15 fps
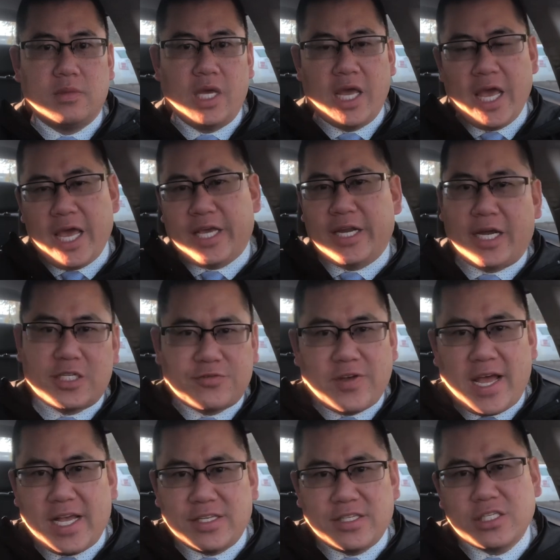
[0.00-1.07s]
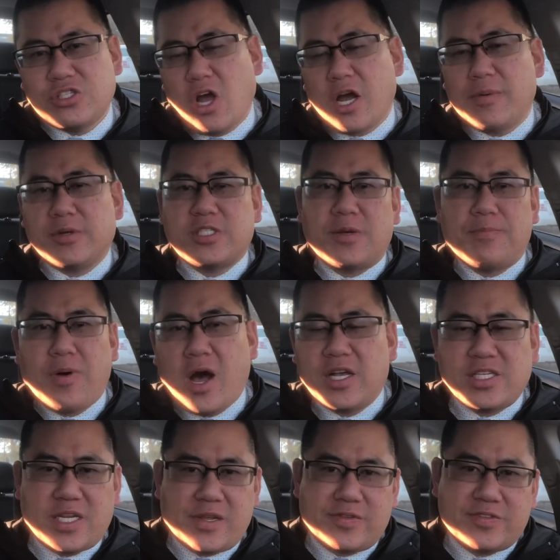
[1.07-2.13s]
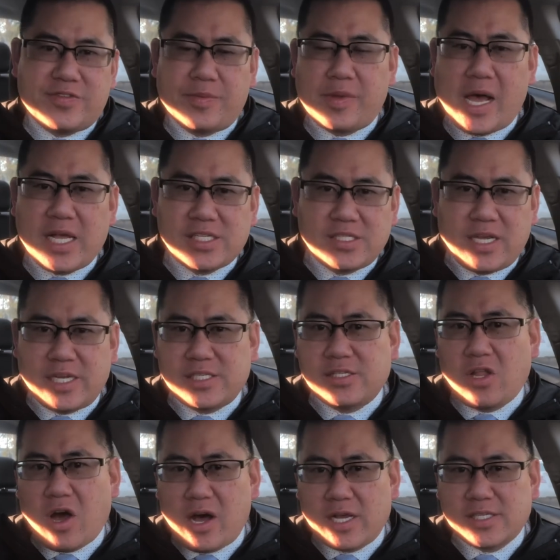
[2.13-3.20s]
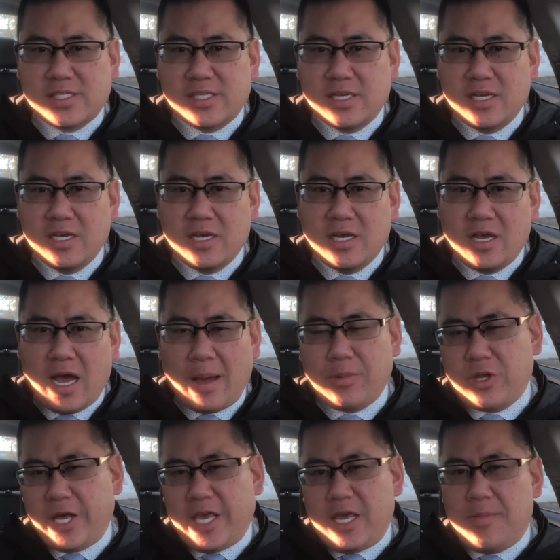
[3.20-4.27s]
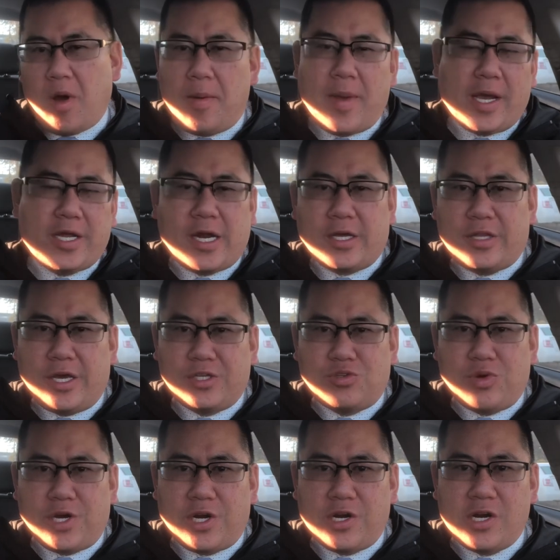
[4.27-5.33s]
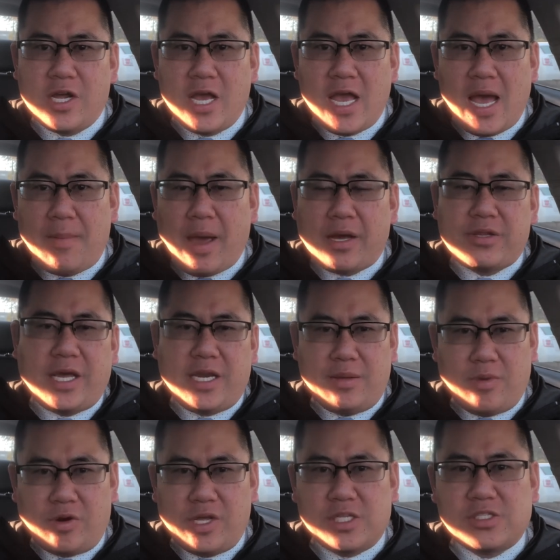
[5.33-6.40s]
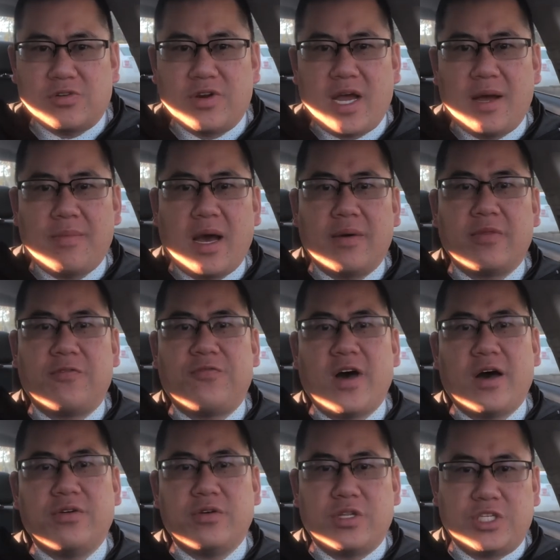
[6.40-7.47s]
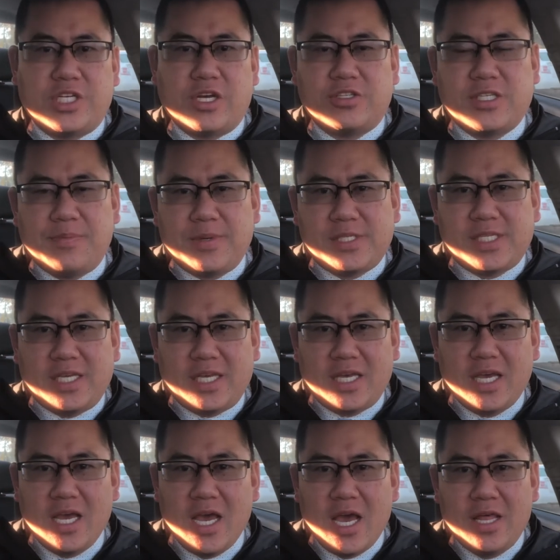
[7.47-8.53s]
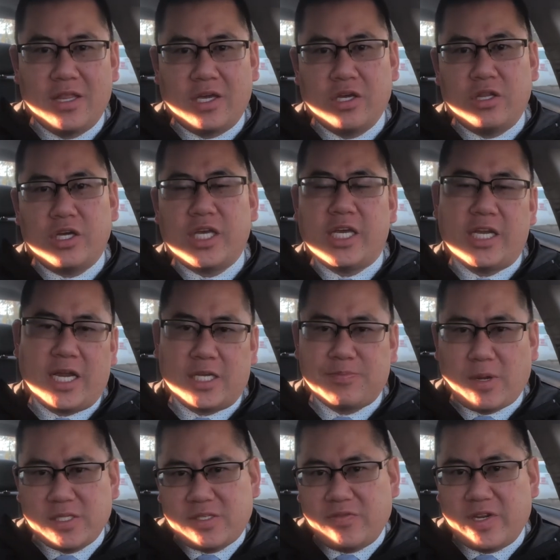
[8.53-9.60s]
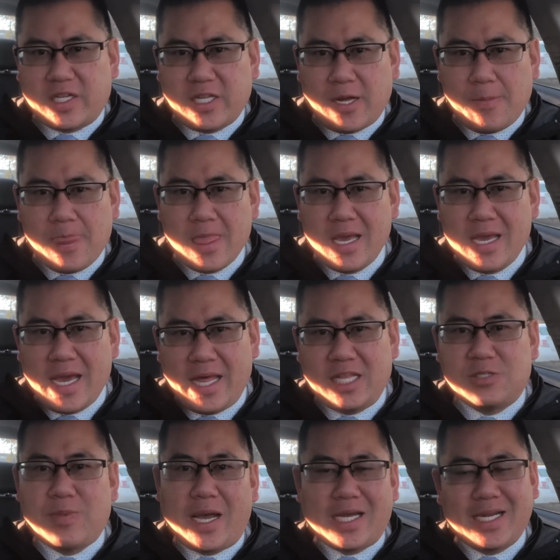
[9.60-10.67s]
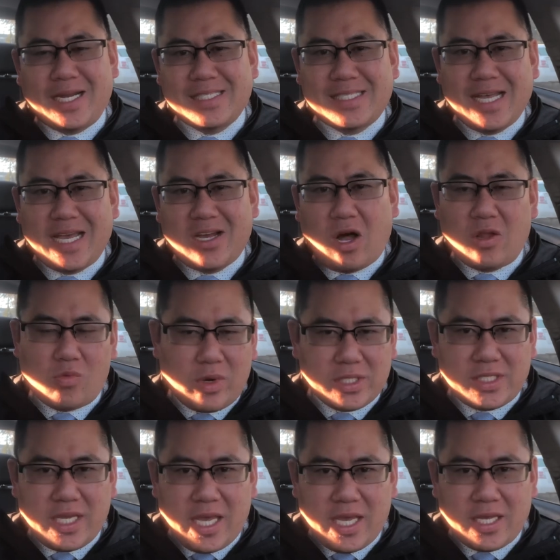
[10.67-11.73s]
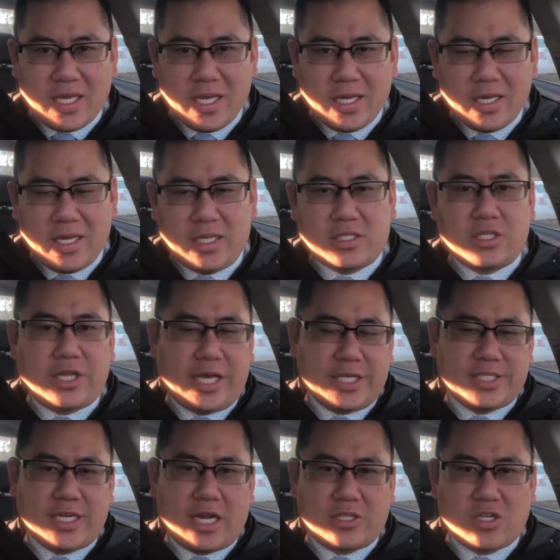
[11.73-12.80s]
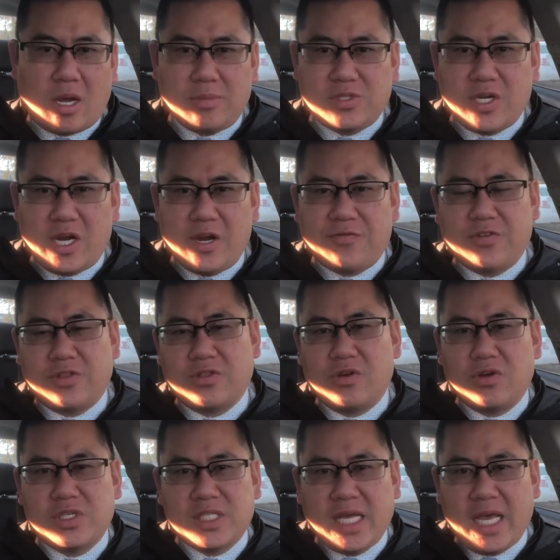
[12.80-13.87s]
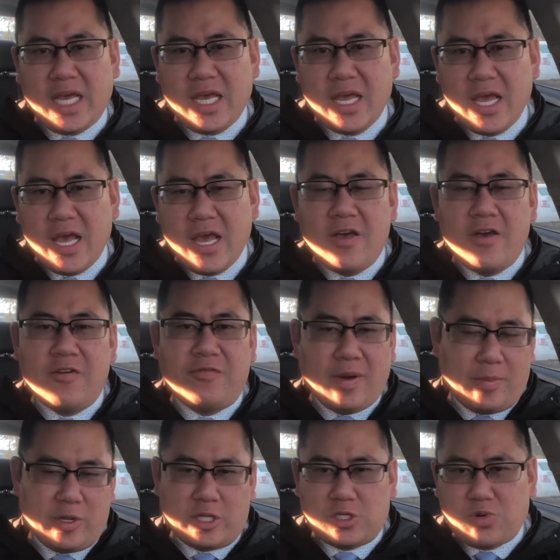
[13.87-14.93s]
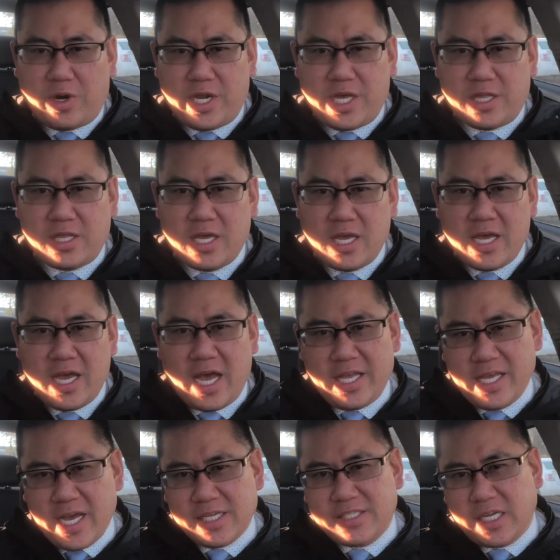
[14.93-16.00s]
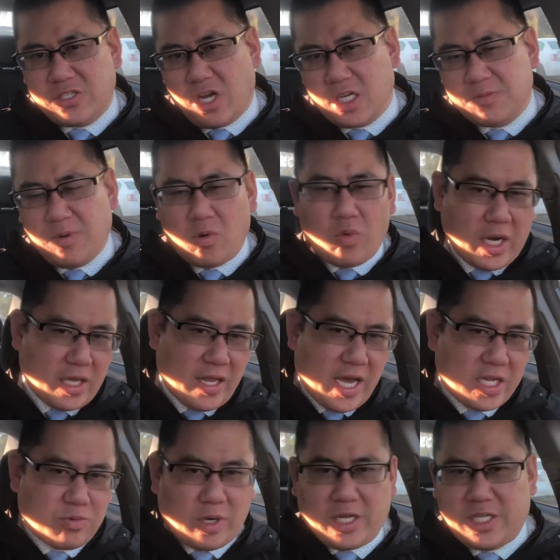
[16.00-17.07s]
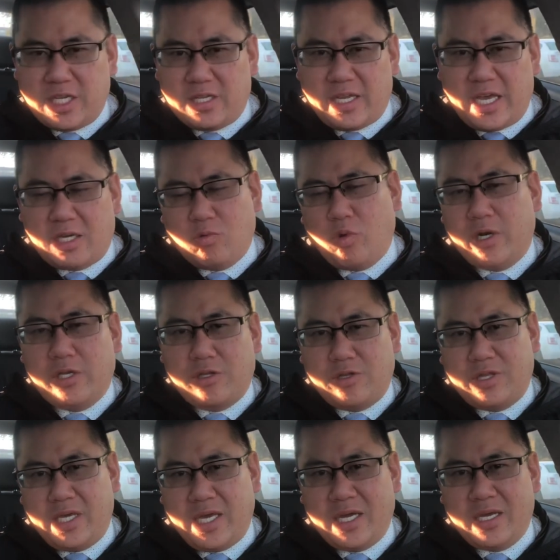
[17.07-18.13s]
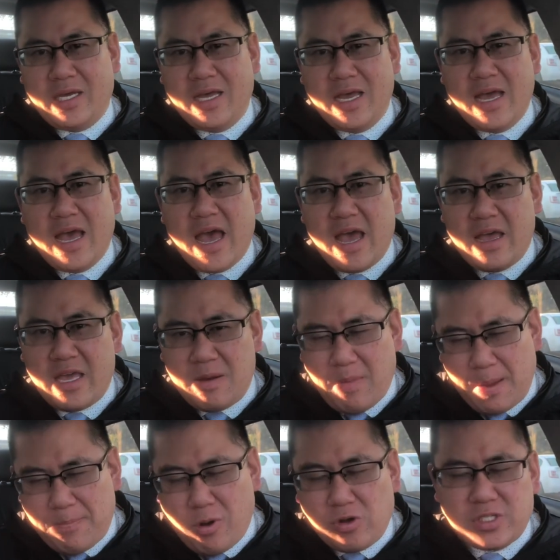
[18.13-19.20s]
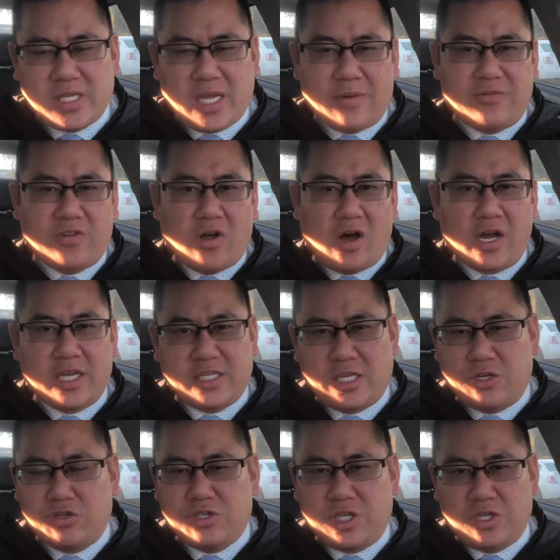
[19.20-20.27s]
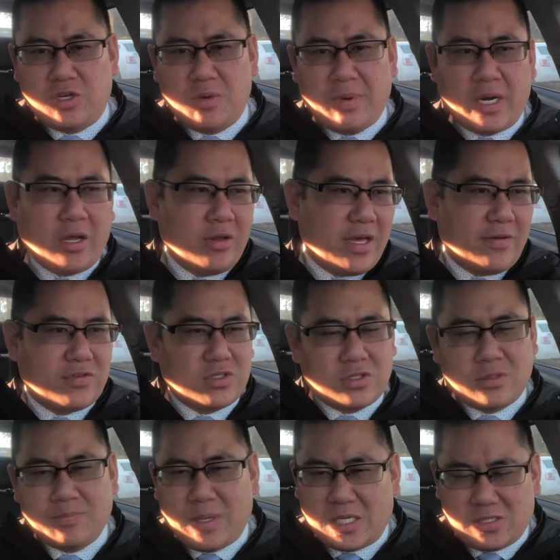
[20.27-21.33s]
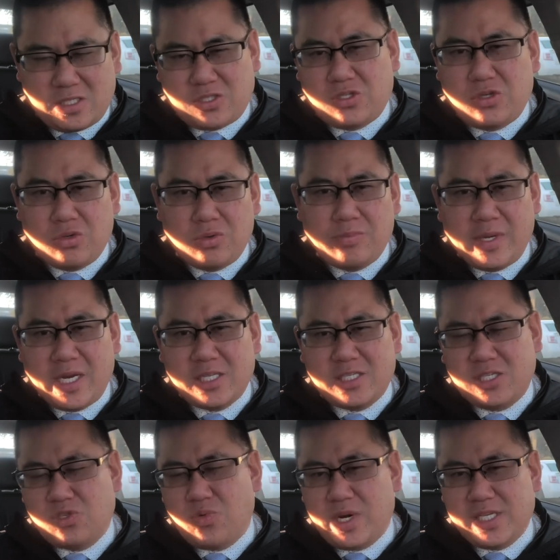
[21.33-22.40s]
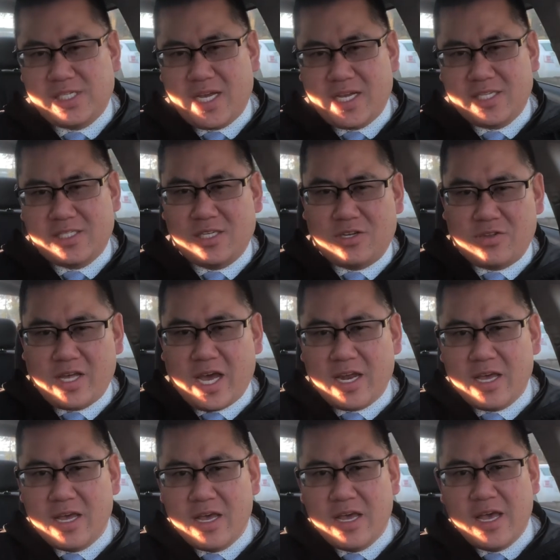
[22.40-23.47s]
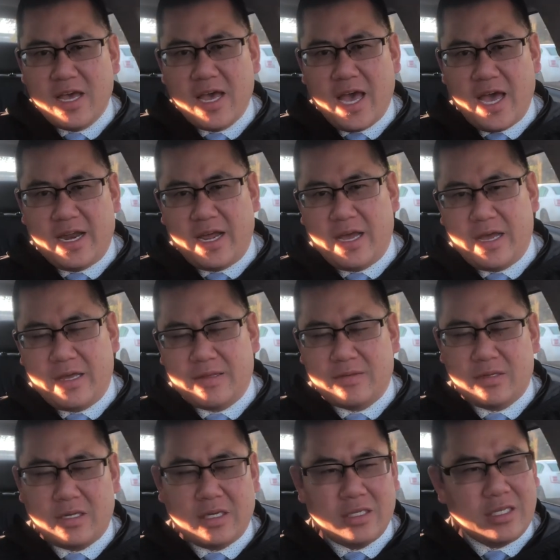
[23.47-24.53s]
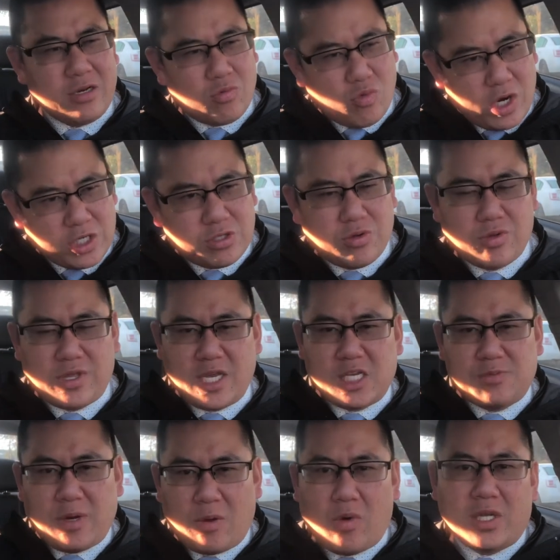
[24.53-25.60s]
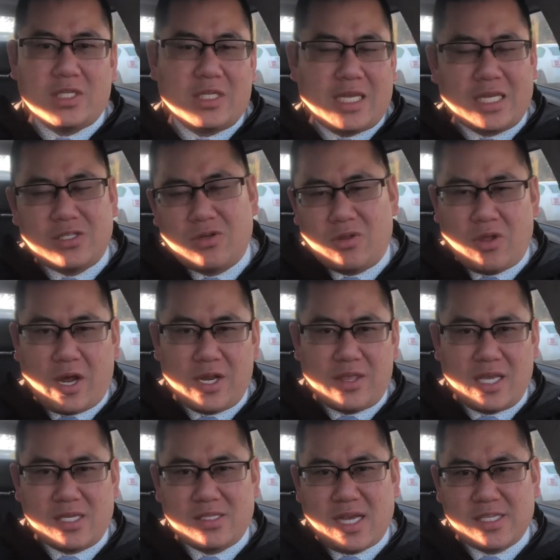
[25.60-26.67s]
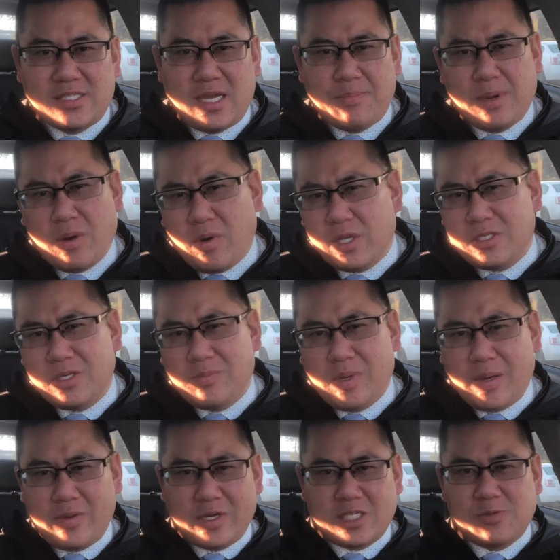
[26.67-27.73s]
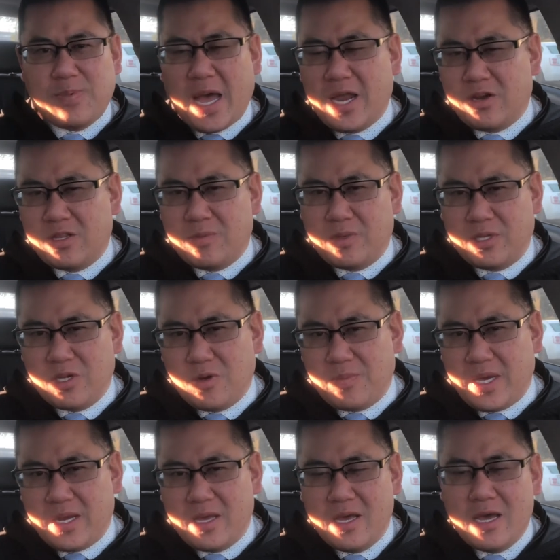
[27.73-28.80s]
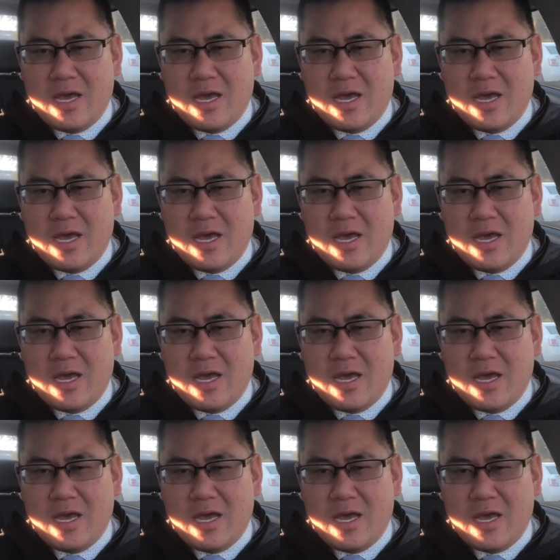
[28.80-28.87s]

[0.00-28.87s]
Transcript: Hey, Canucks fans, let's talk about some positives from last night's loss. I'm Clay Imoo. I'm at Canuck Clay on Twitter. I'm at Clayton Imoo on Instagram. I'm the founder of the G L C P C, the Good Looking Canucks Positivity Club, and this is my Canucks take all in one take. It's Clay's Canucks commentary for Thursday, February the twentieth. And yes, I talked about what I liked, what I didn't like, and one other thing in my post-game vlog, as I usually do, but I only have basically two minutes and twenty seconds to do that, and I, I didn't rush through things, but I wanted to get to a lot of things last night, but I wanted to be able to expand on them a little bit